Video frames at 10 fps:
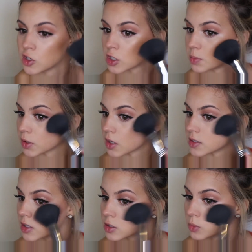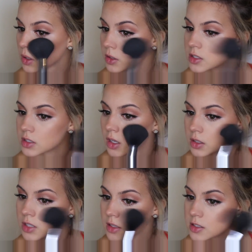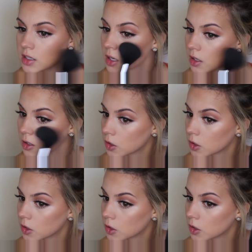just because that's where the sun tends to hit